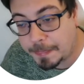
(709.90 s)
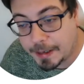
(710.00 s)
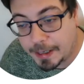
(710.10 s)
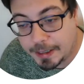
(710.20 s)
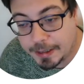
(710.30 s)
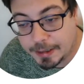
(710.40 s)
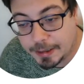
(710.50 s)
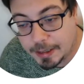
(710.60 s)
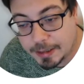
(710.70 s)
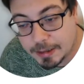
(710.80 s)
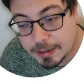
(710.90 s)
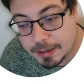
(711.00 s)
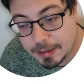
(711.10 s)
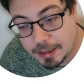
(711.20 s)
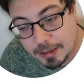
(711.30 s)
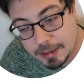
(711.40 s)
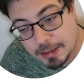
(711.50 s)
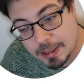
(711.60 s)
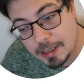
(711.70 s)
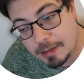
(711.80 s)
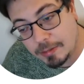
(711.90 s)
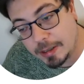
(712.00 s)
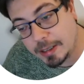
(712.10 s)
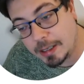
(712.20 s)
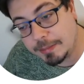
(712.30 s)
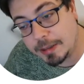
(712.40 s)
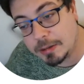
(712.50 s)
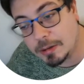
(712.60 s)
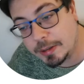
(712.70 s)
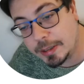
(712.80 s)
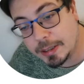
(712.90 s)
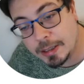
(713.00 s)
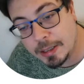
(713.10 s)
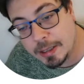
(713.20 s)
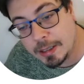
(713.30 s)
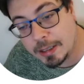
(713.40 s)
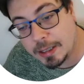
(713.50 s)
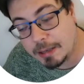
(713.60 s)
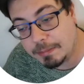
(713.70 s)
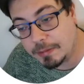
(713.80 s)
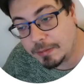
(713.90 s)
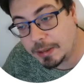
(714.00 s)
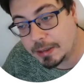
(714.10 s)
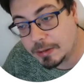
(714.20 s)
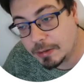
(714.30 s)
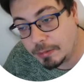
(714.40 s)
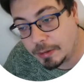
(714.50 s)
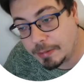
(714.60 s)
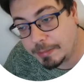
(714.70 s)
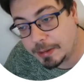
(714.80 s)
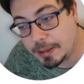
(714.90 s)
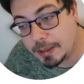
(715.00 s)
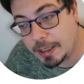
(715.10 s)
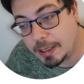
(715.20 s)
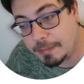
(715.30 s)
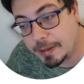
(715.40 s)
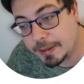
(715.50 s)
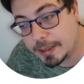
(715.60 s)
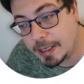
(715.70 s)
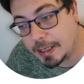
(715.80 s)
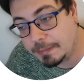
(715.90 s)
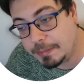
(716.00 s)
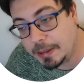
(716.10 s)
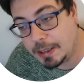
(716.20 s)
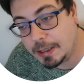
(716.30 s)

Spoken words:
And let's say that our Hamiltonian can be written. So we remember that A plus IB